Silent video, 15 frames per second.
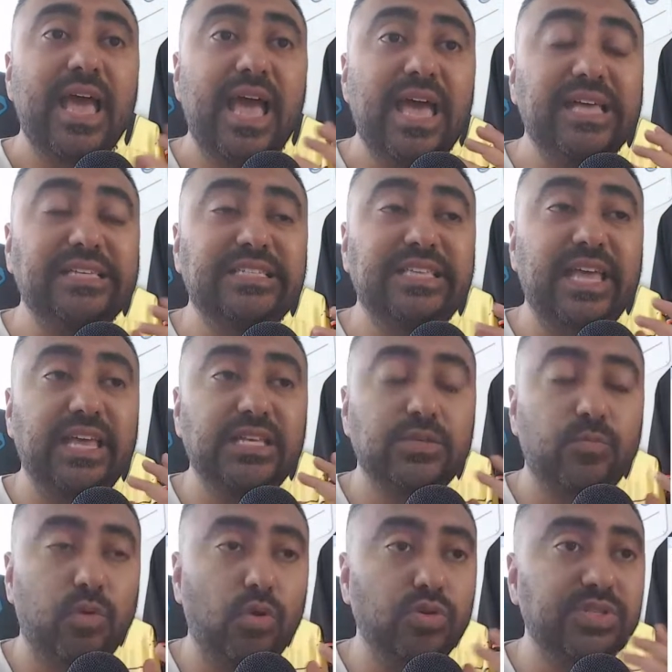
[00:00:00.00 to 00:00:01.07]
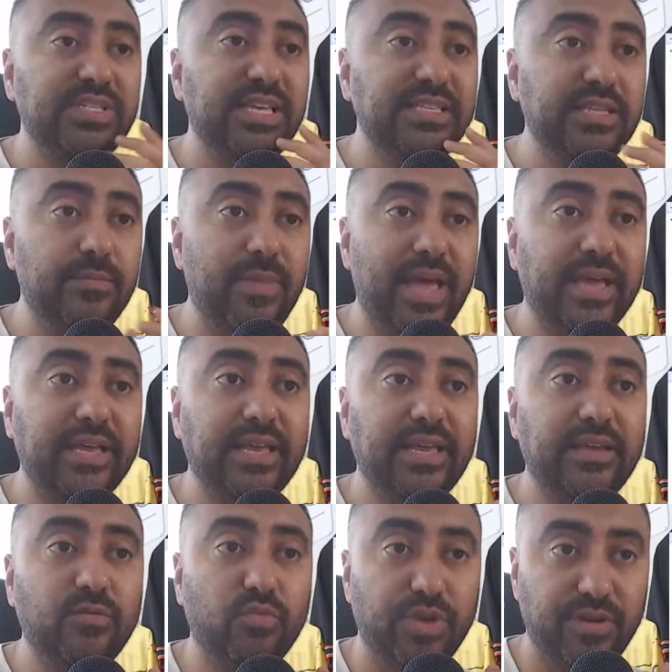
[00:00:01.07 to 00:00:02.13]
as they explore centre-back
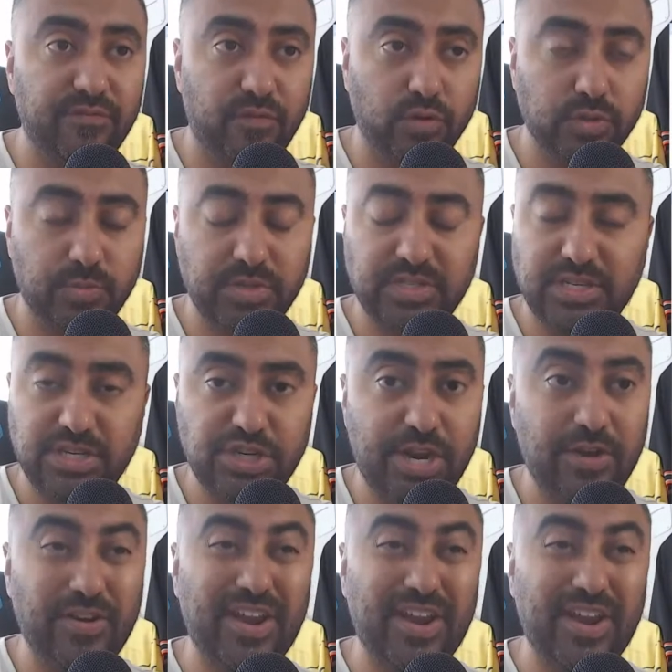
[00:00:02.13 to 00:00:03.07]
reinforcements in January.